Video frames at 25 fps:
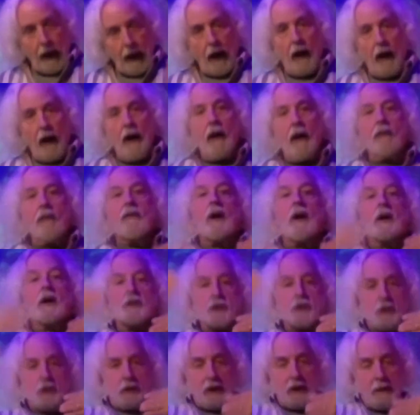of a
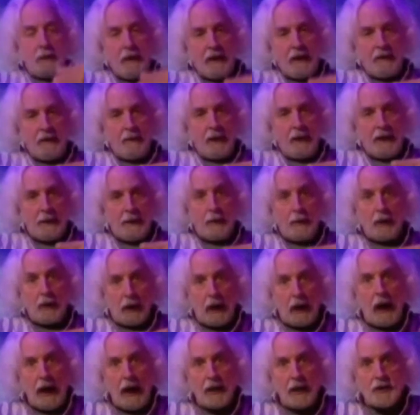certain amount of money per
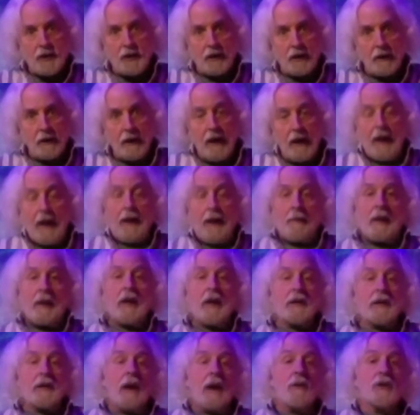concert, because I was